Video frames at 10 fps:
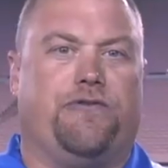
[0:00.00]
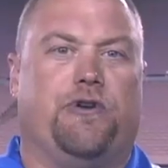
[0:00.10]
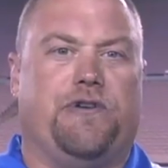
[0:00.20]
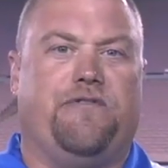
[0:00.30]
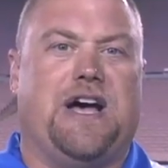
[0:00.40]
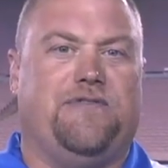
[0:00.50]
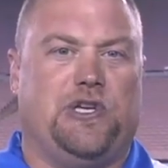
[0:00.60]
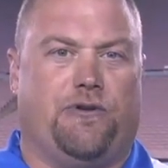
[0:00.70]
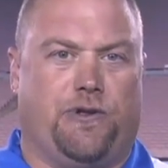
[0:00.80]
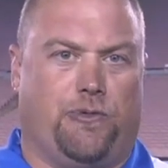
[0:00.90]
of
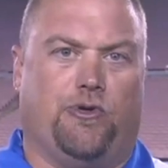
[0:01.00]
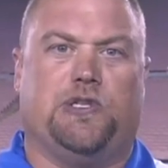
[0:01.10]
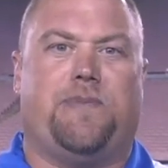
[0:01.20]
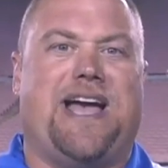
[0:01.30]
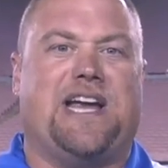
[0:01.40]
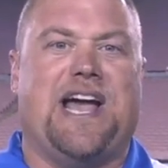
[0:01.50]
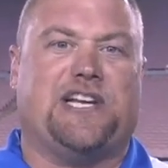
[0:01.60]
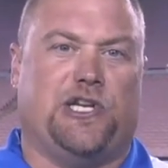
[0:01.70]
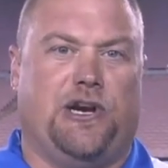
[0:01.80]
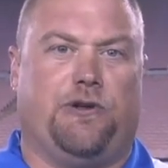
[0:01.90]
35-0. The Bruins are back in
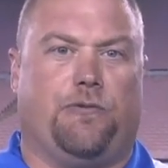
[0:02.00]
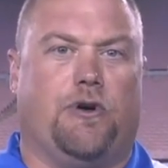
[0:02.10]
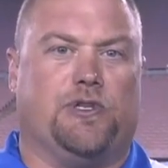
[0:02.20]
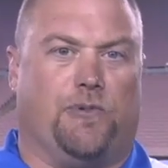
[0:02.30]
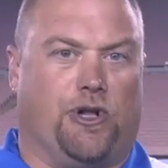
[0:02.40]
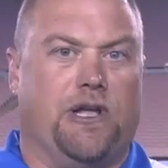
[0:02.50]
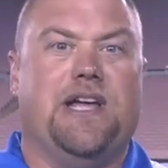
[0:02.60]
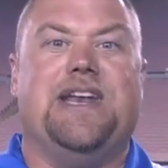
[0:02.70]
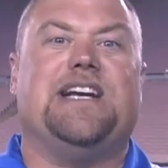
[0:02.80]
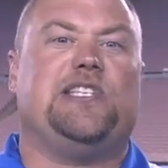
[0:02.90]
action here at the Rose Bowl
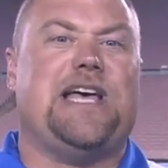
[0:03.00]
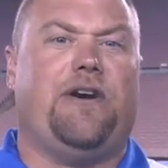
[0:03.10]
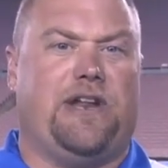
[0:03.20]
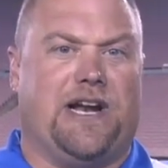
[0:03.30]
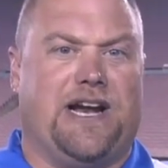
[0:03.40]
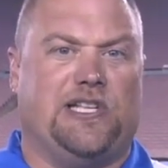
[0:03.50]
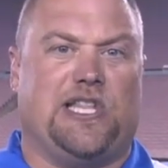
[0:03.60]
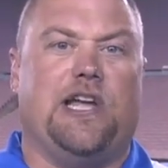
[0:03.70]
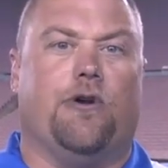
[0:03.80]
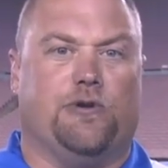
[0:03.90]
next Saturday night as
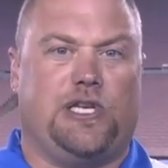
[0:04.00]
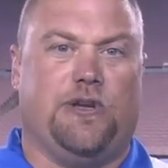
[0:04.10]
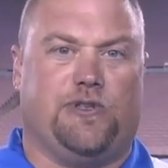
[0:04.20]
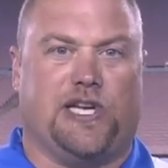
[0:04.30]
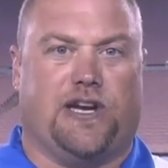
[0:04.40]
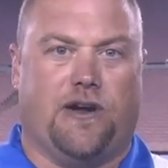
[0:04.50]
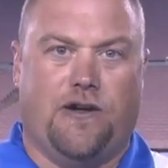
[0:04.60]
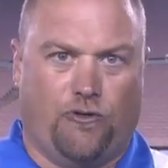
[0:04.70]
they host Houston.